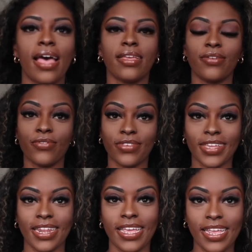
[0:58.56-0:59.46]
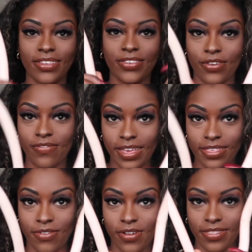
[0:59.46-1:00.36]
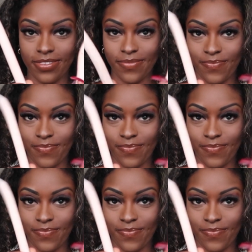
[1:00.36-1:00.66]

and then you're also gonna need 2 flexi rods.